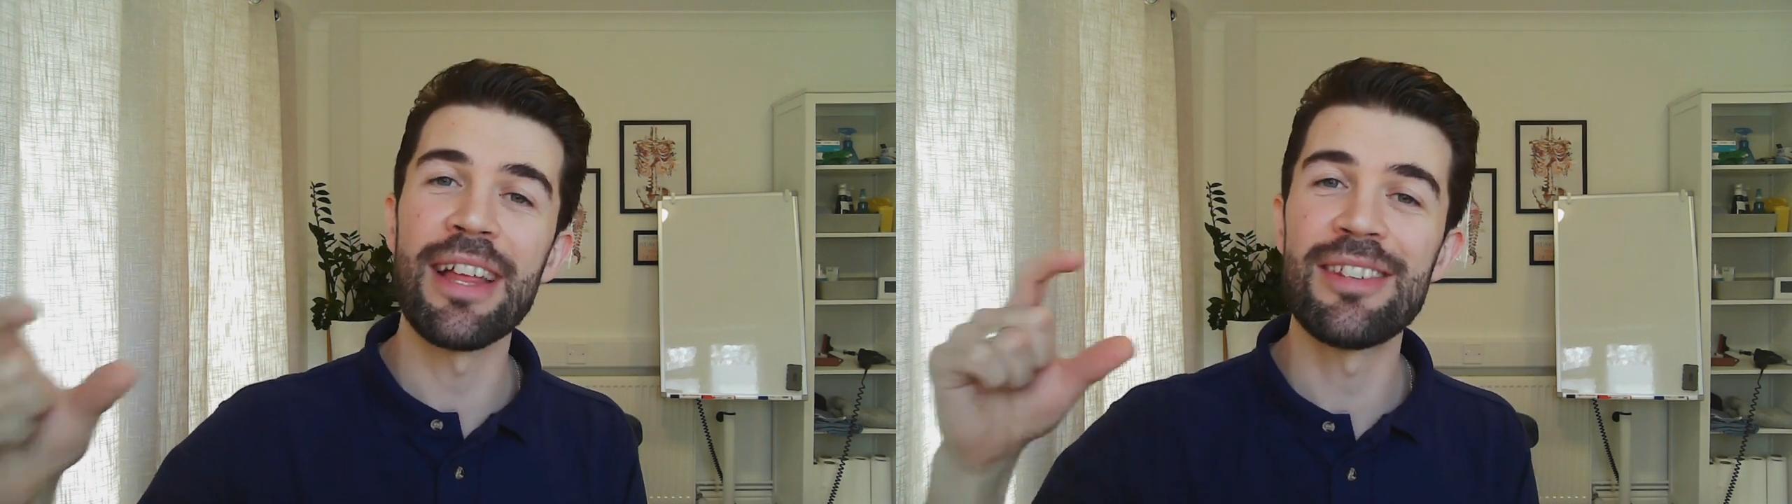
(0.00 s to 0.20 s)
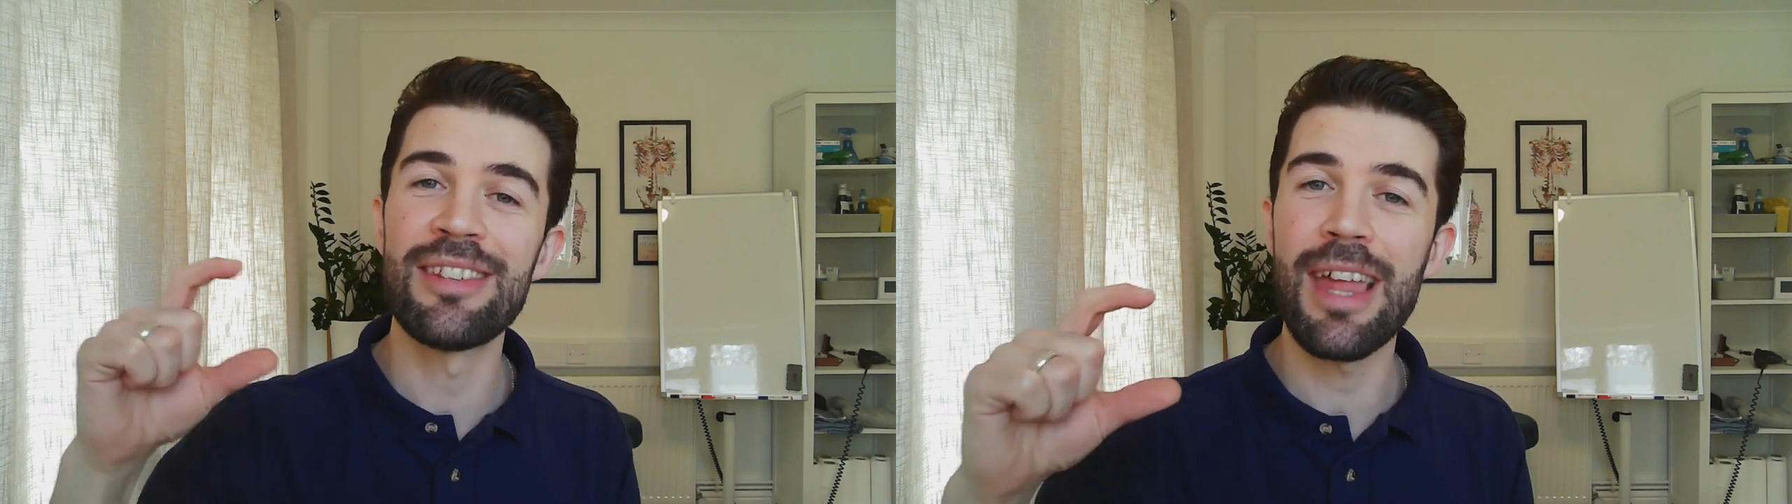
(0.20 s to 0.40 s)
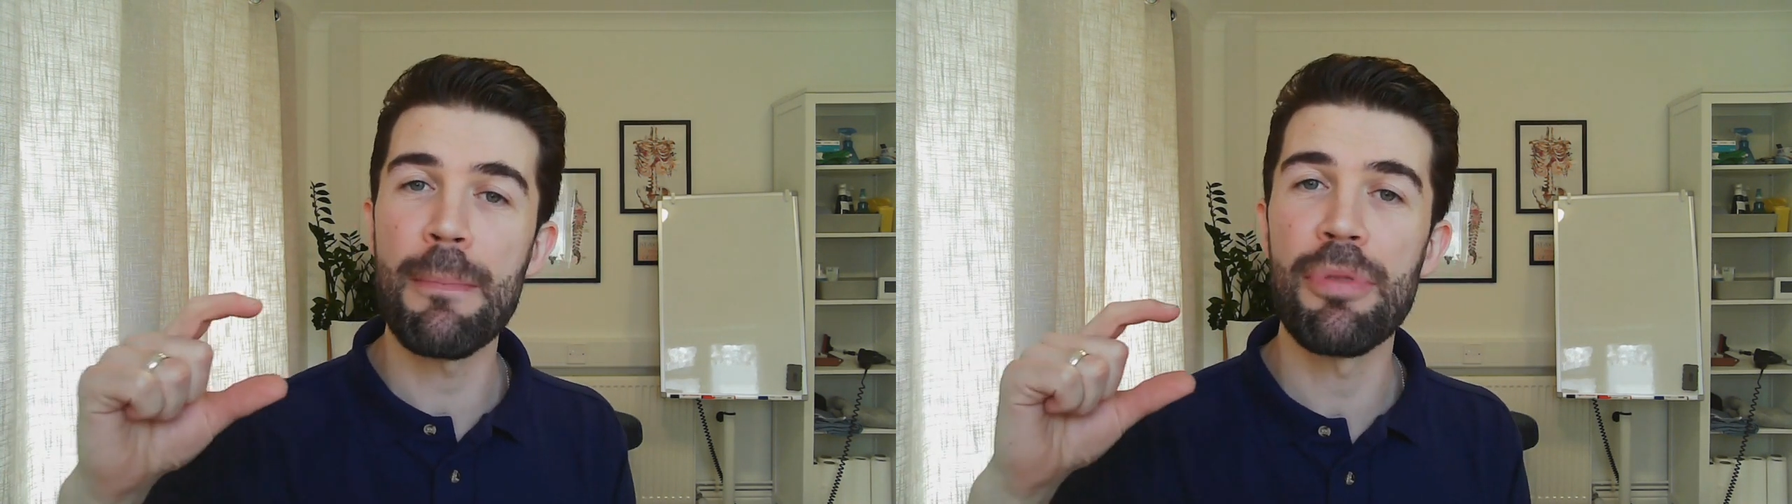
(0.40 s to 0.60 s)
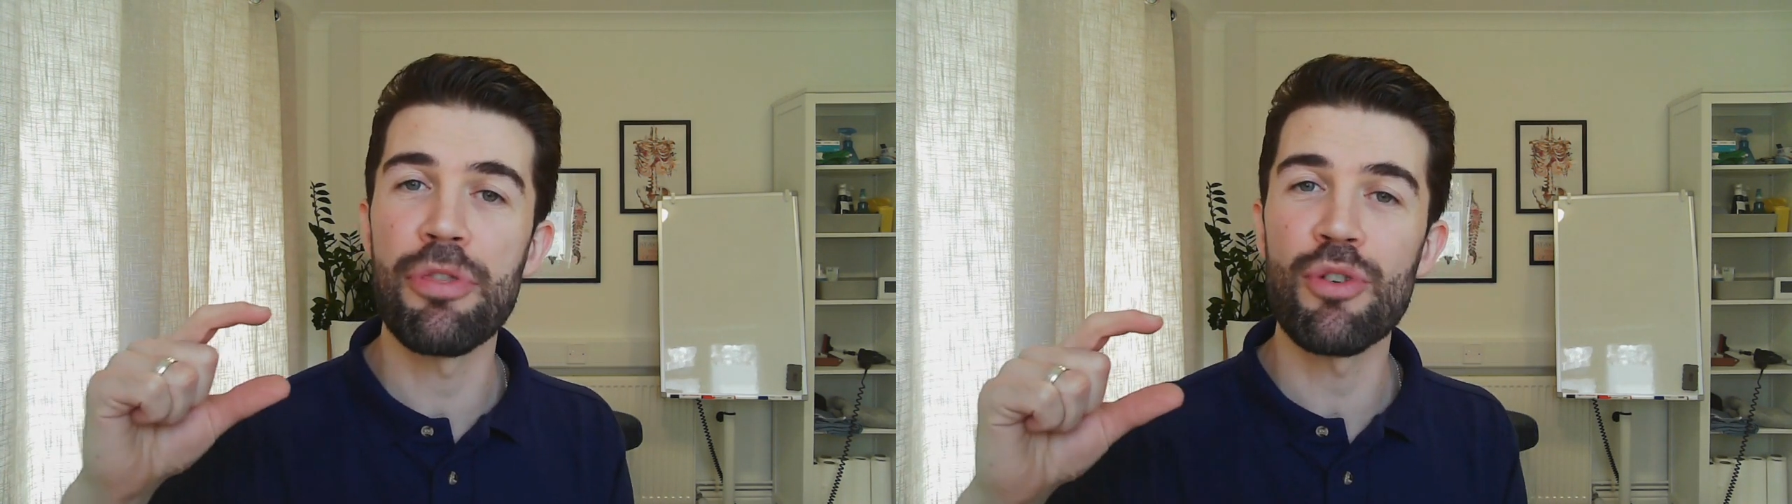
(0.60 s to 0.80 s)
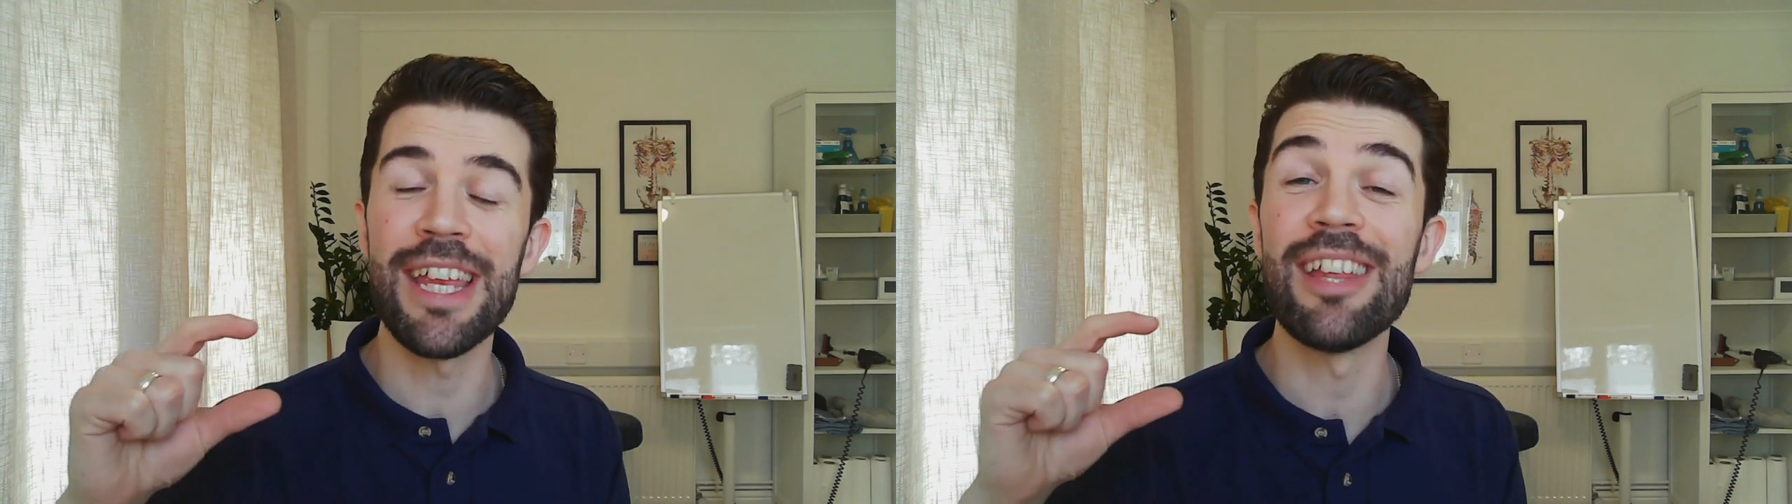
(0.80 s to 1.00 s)
step
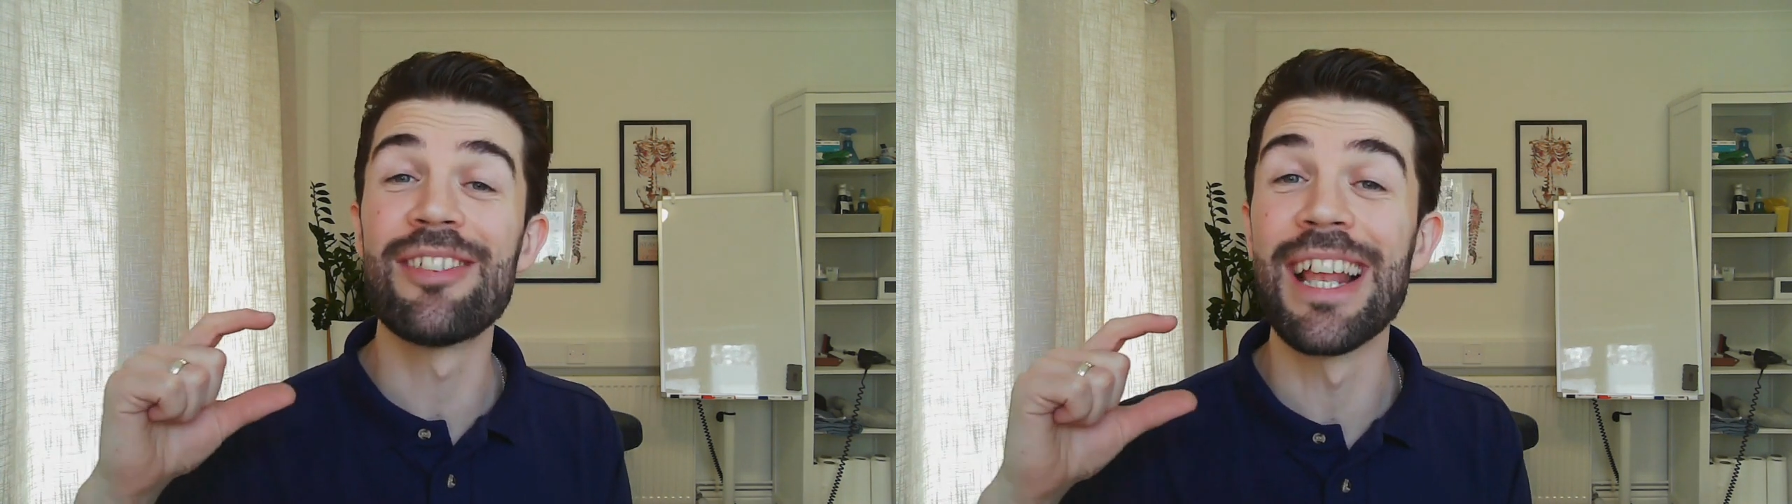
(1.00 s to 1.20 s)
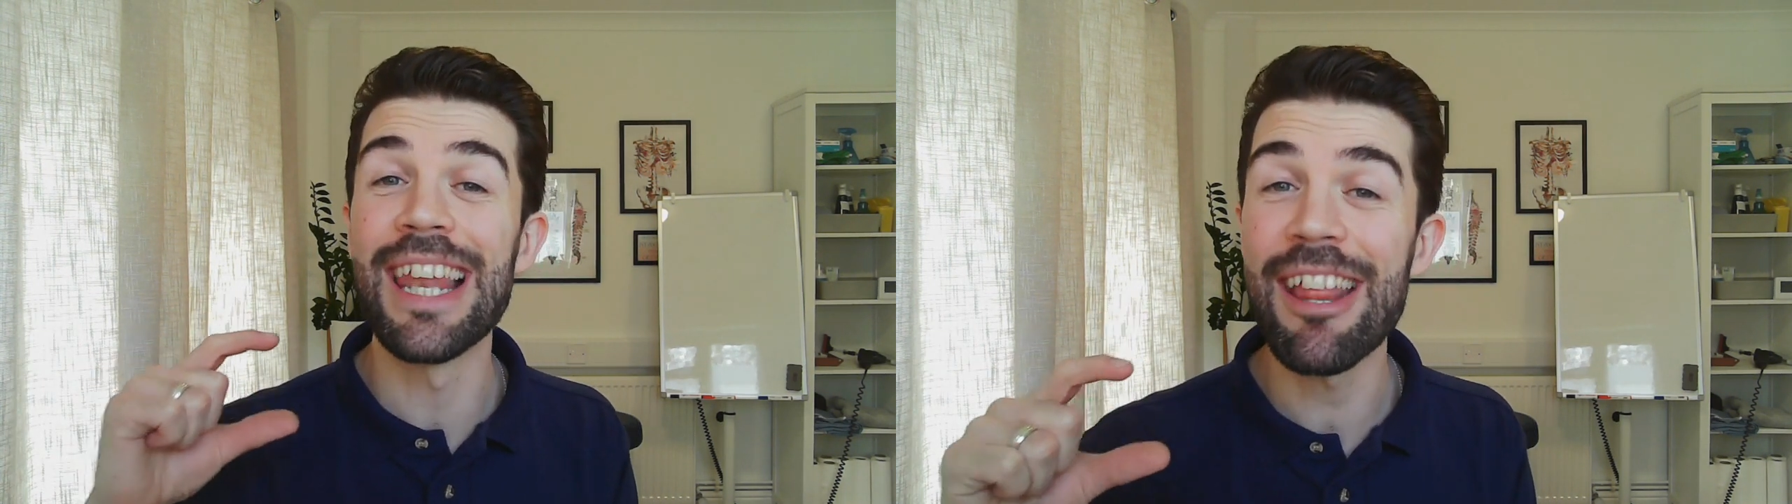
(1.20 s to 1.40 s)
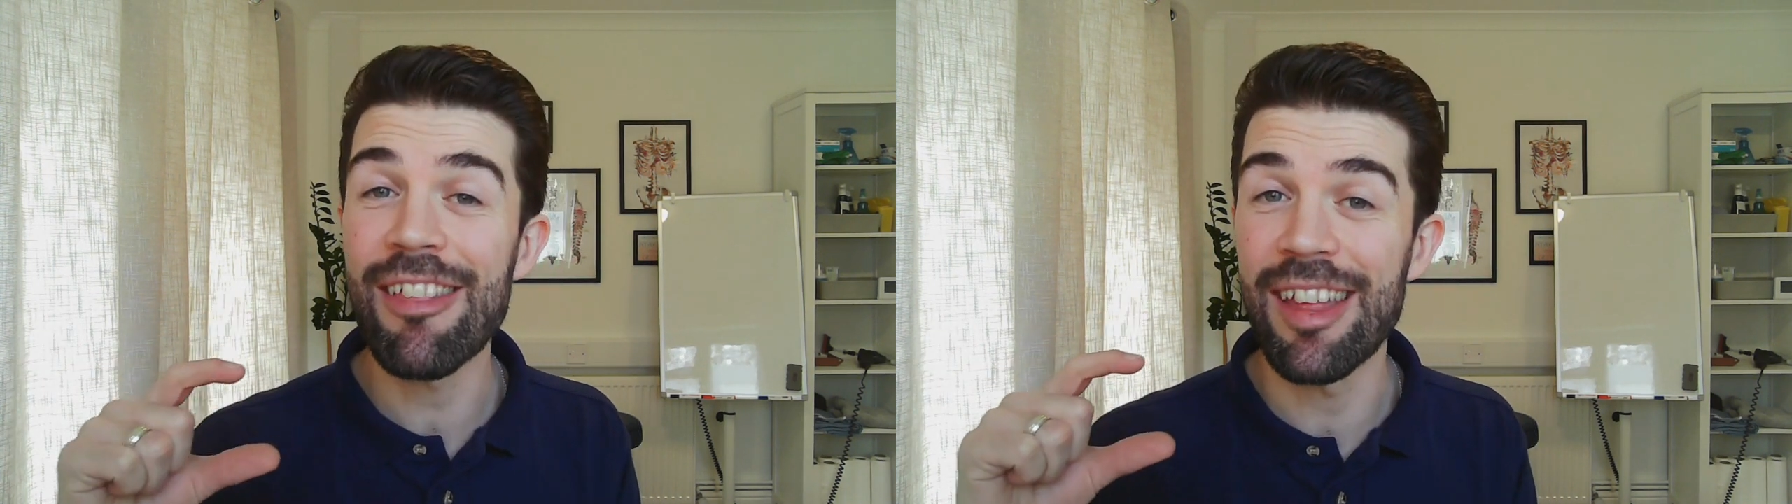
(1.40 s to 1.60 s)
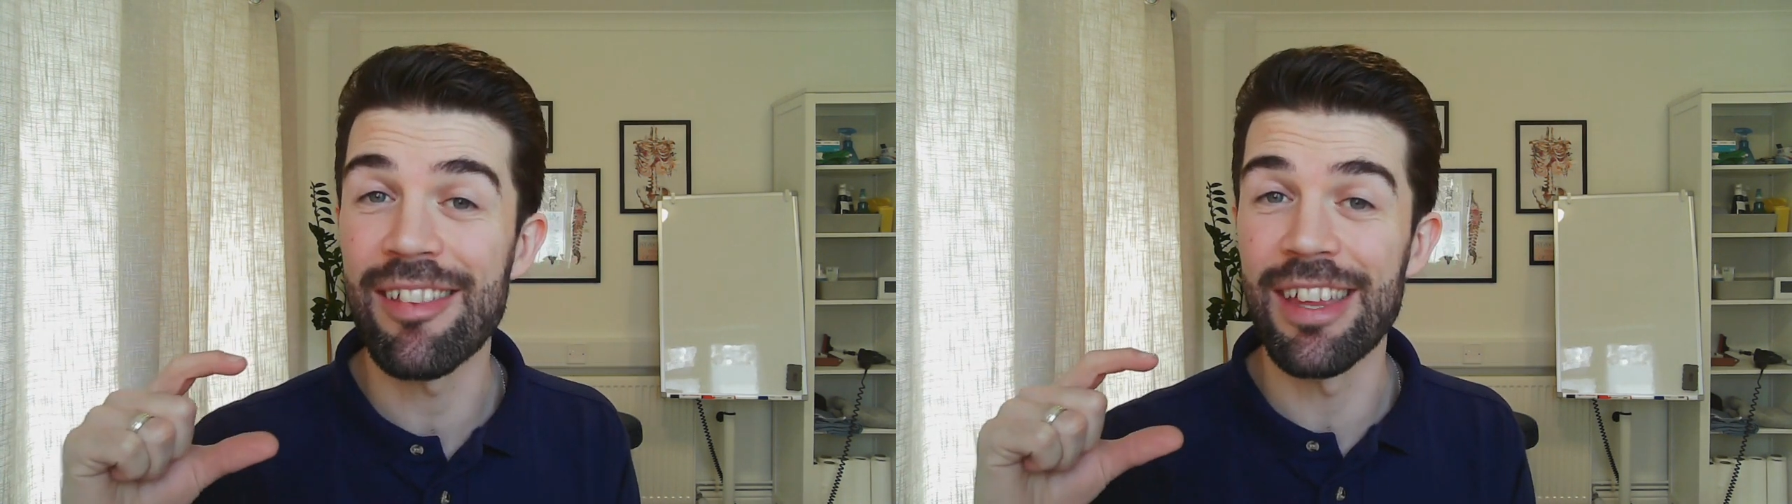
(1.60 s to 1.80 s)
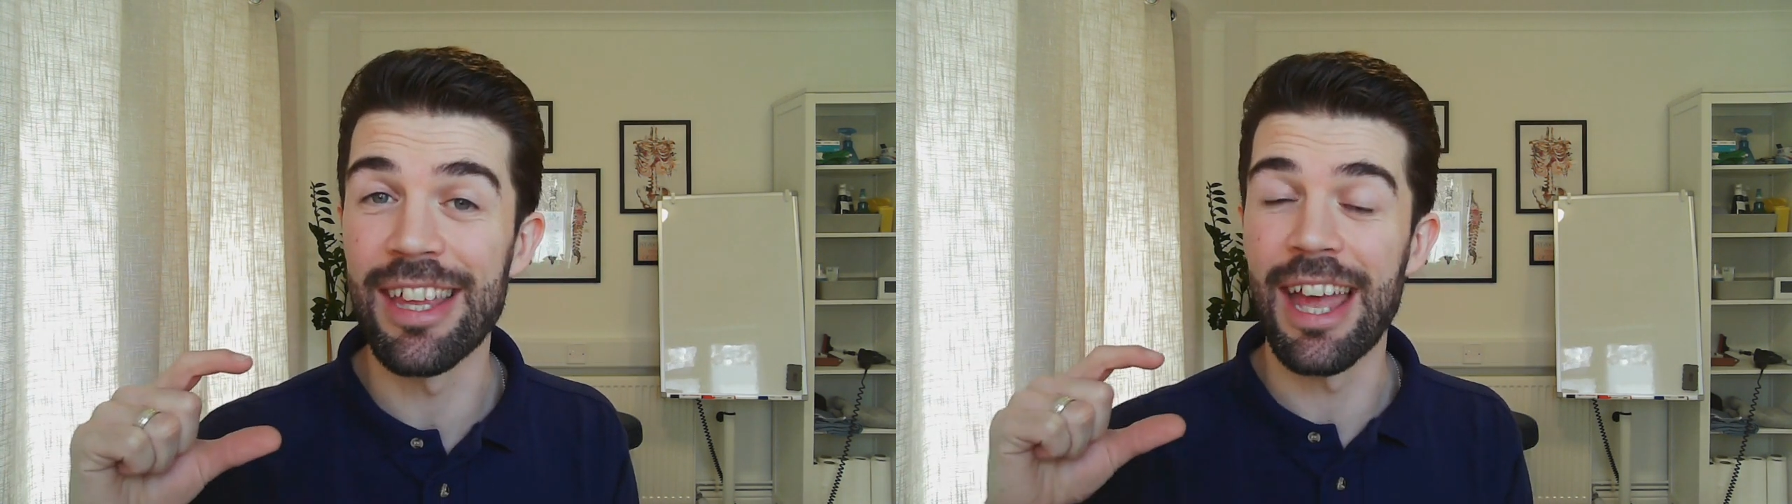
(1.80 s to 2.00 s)
3 is elicit
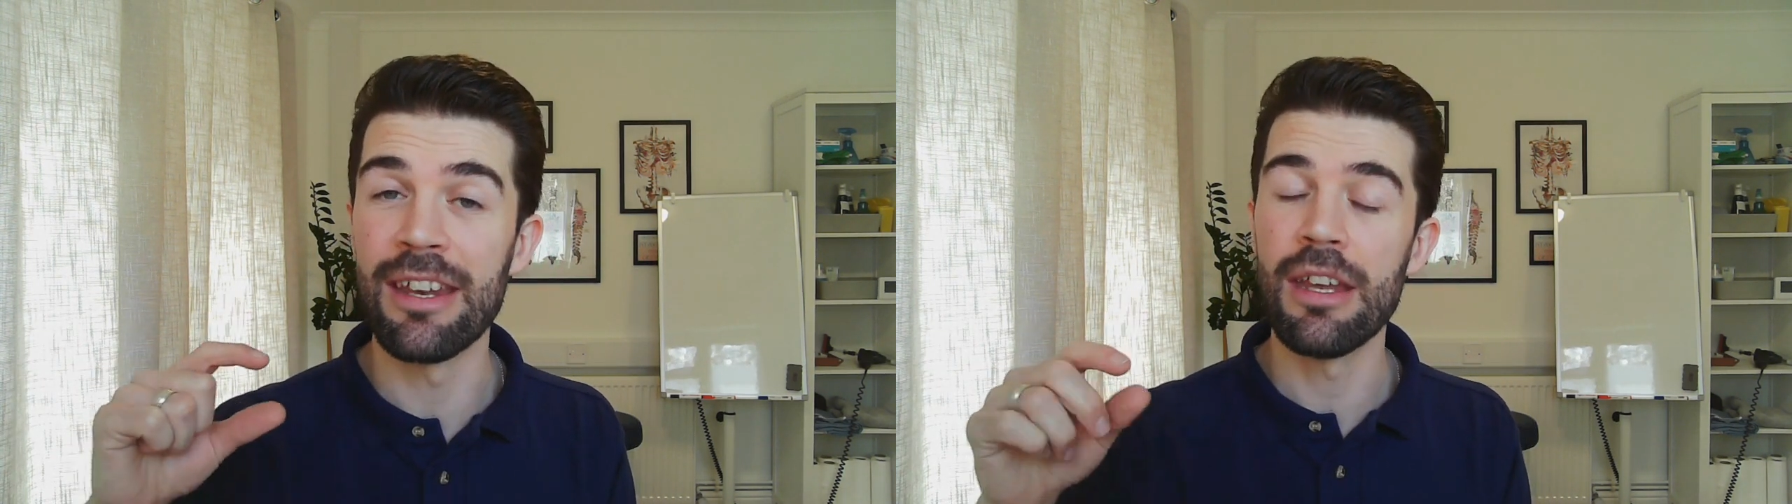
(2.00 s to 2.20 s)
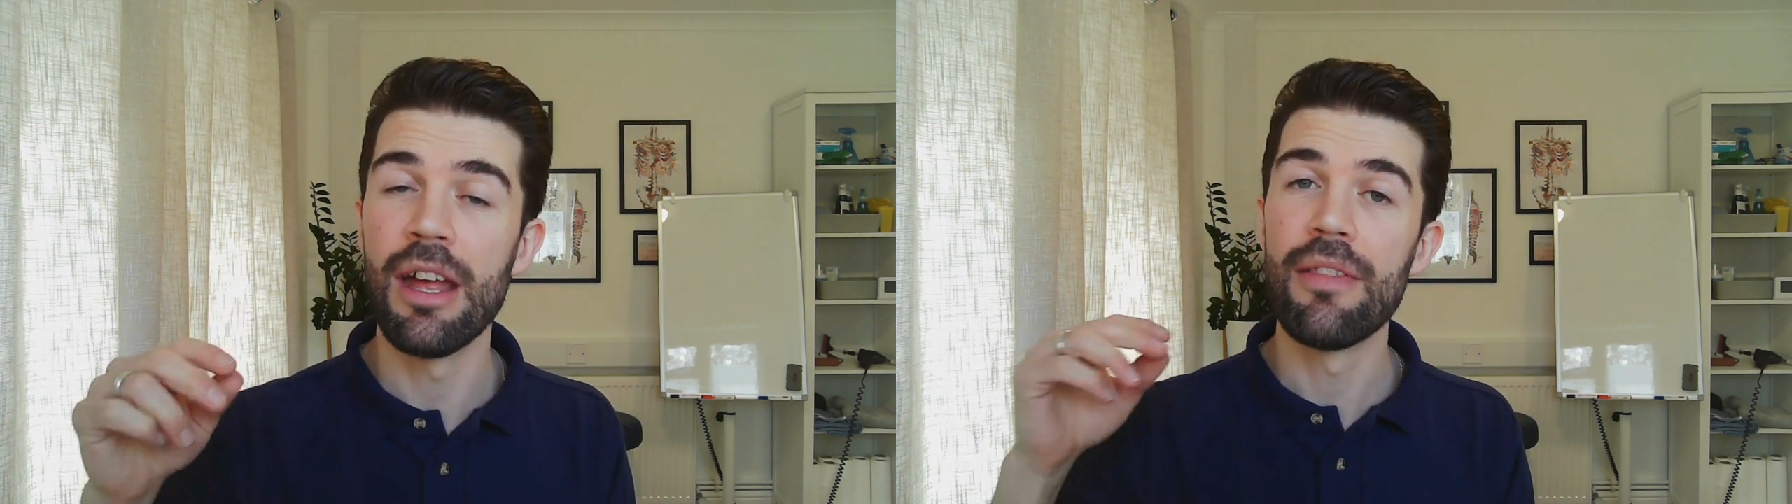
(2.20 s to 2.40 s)
again.